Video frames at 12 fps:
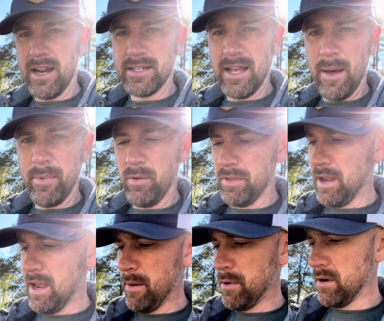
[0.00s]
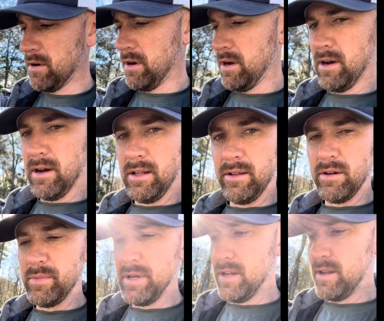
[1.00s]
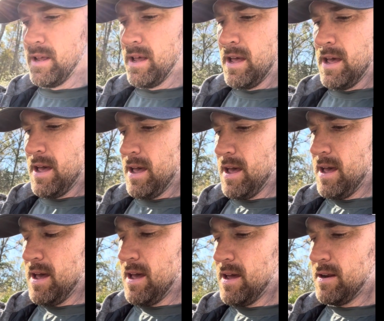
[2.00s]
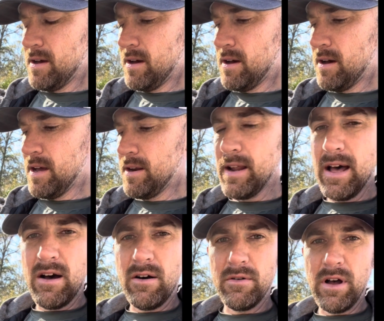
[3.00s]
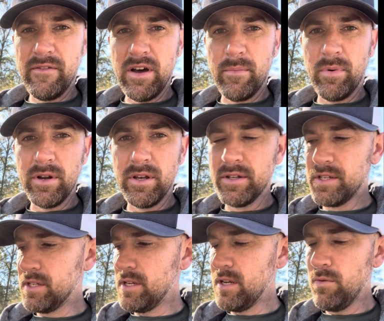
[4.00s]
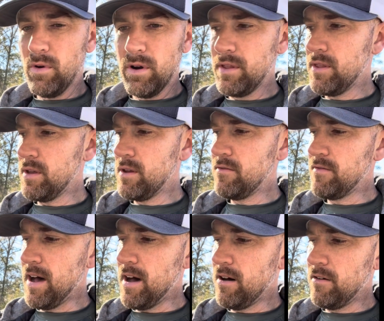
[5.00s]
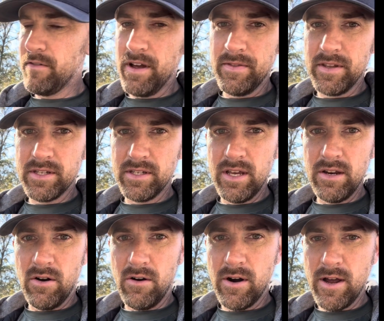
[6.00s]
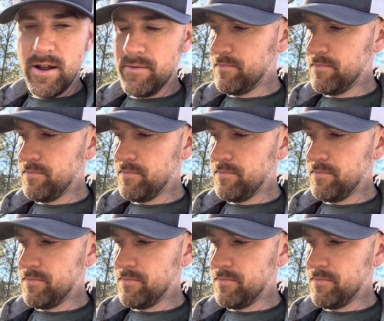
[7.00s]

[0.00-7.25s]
tap it with a hammer a little bit. And now I've got a pretty good seat where the valve and the seat are at.